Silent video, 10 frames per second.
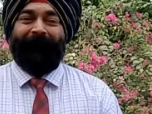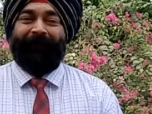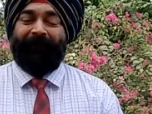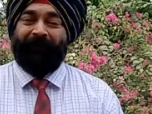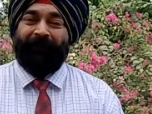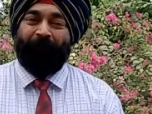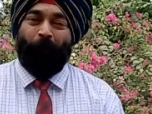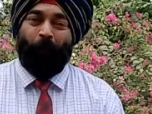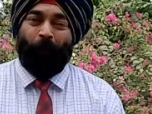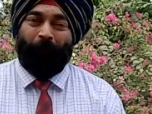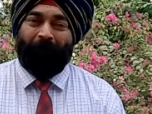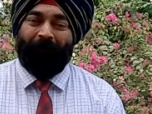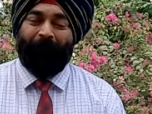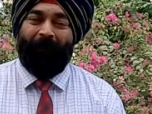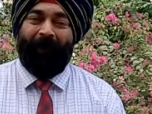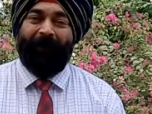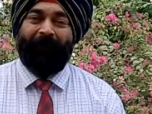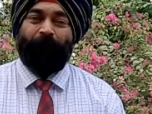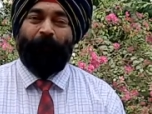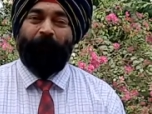it had turned old
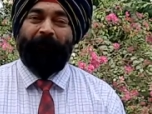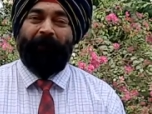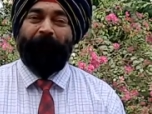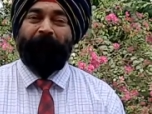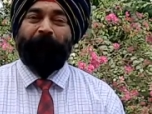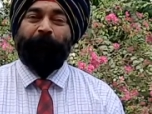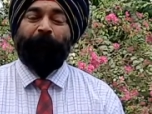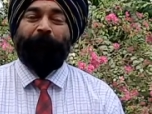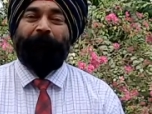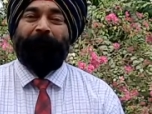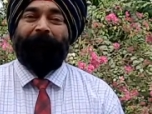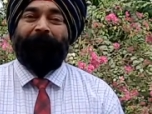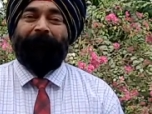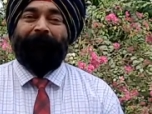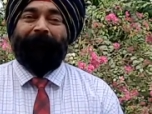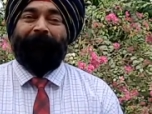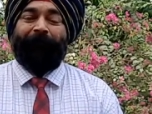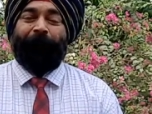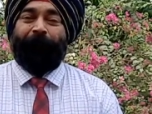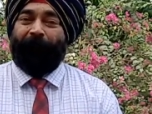and it won't be able to
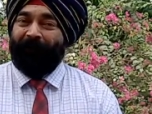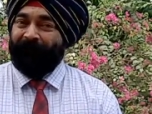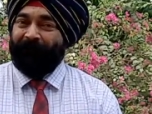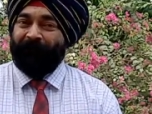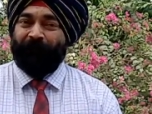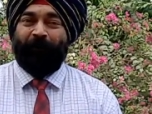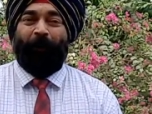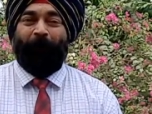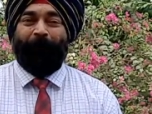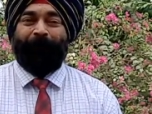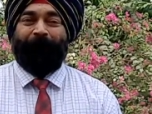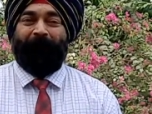face the storm